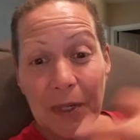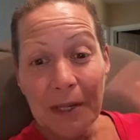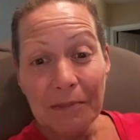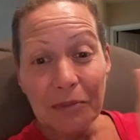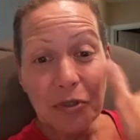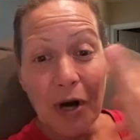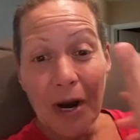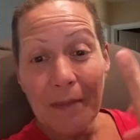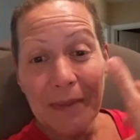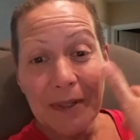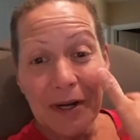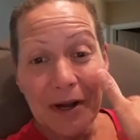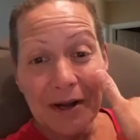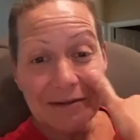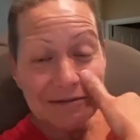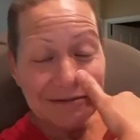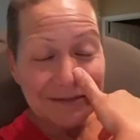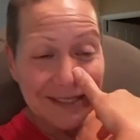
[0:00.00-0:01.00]
I'm dropping
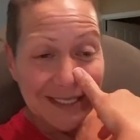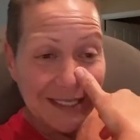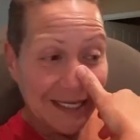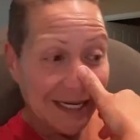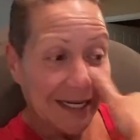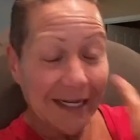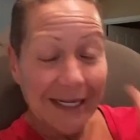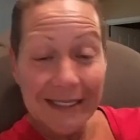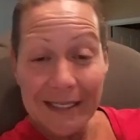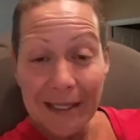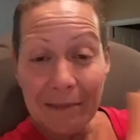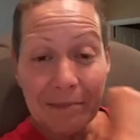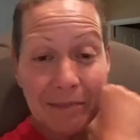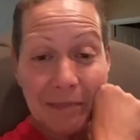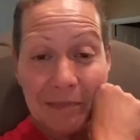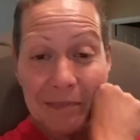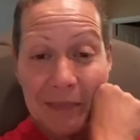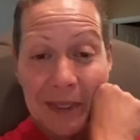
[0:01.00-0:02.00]
off today because I'm
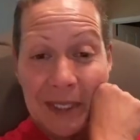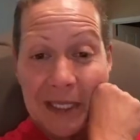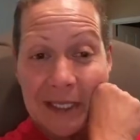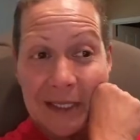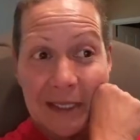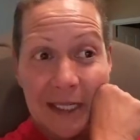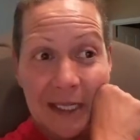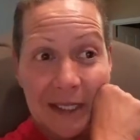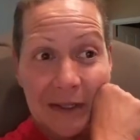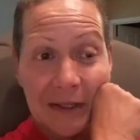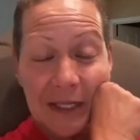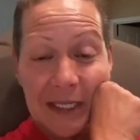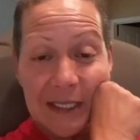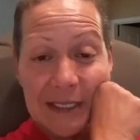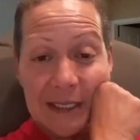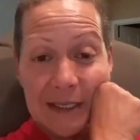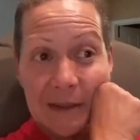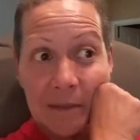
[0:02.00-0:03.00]
peeing like
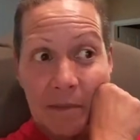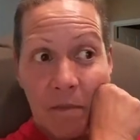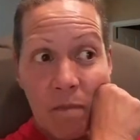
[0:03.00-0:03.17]
crazy.